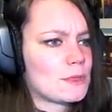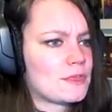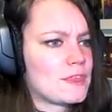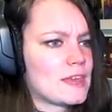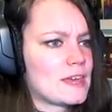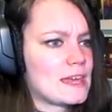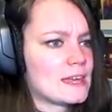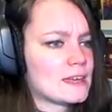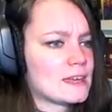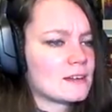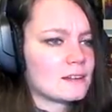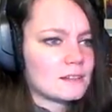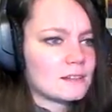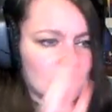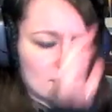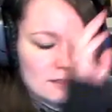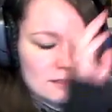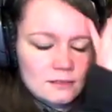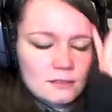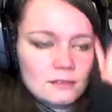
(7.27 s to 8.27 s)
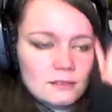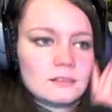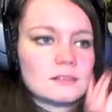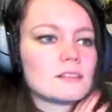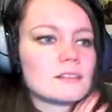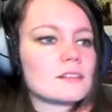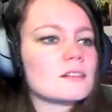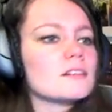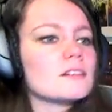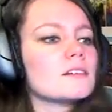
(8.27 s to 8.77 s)
a thing.
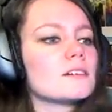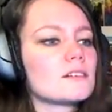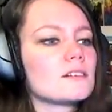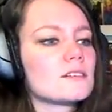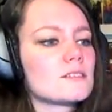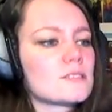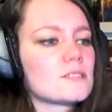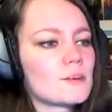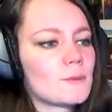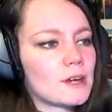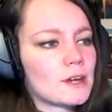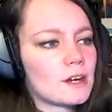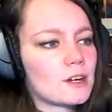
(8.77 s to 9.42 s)
So we're